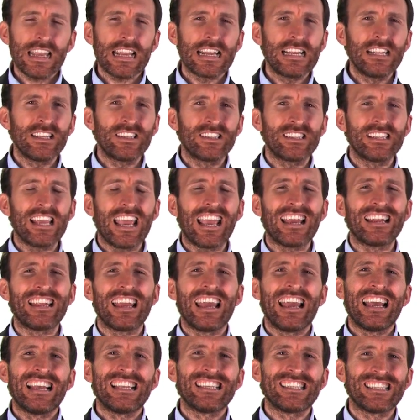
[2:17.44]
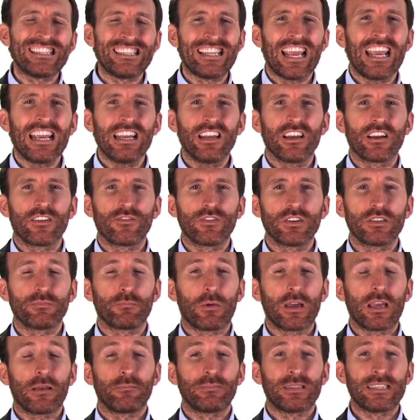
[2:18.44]
Instead, stay nervous
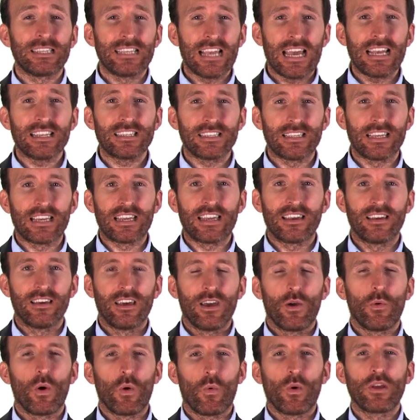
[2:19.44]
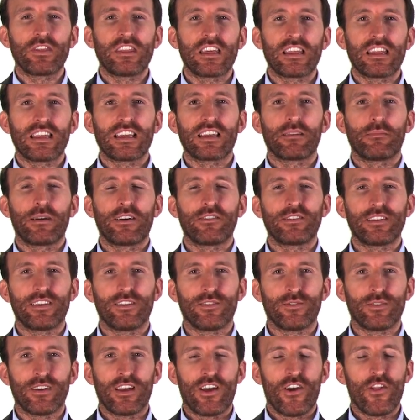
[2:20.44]
by obsessing with what they think about
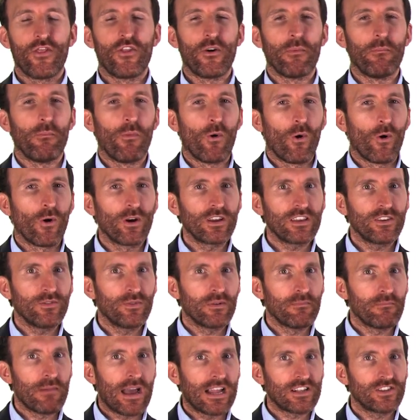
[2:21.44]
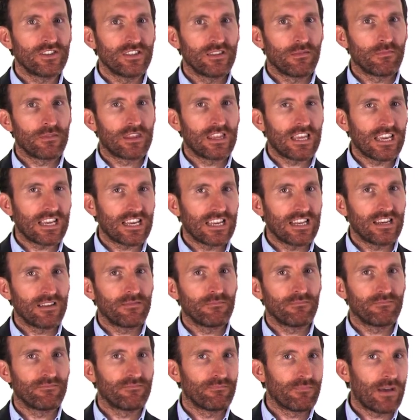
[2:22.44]
you. The more you imagine them thinking
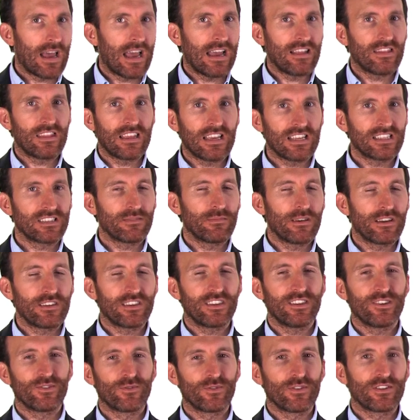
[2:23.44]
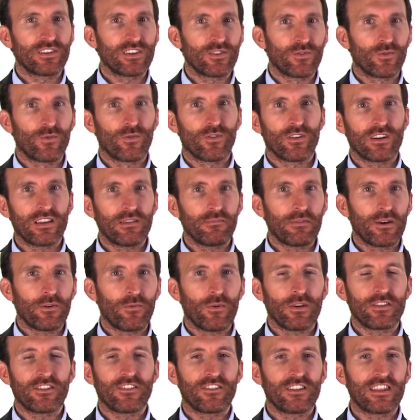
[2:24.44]
of bad things about you or you worry about
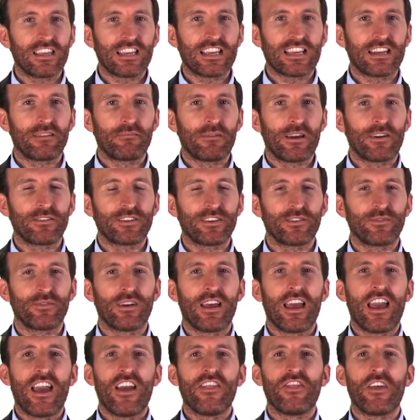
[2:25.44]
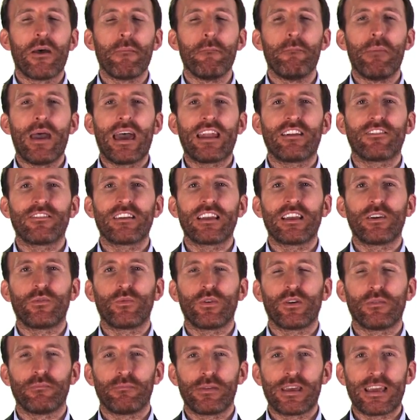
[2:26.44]
what they're thinking about you, the better it
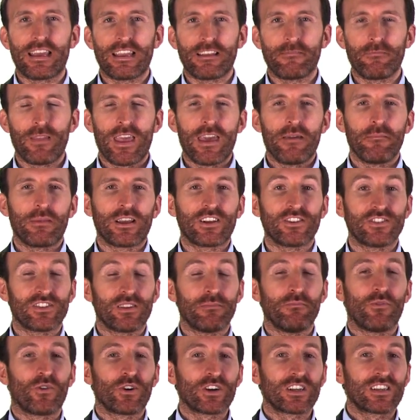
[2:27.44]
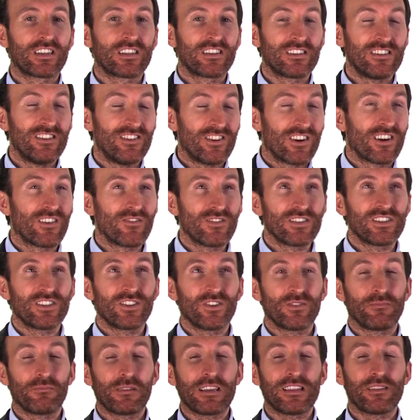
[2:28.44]
will be. Because the more nervous
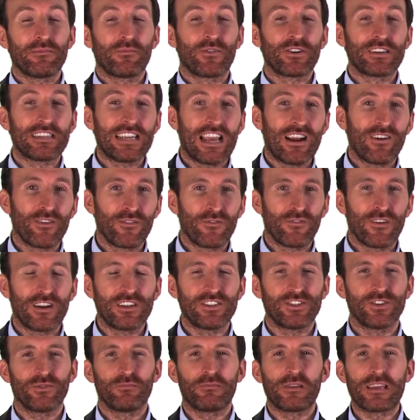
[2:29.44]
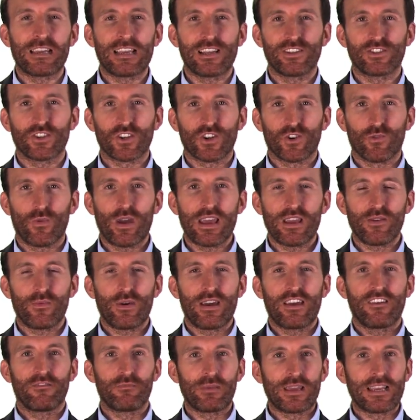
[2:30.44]
you'll be, the more terrified you'll be. It's a great
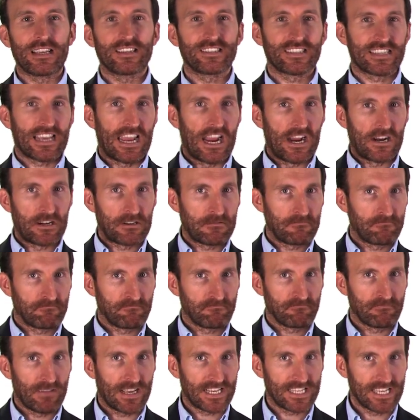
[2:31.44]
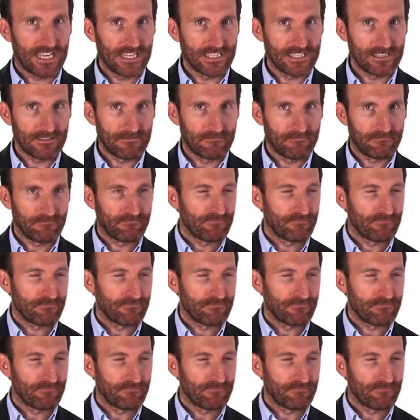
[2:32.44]
way of being scared. Make sense?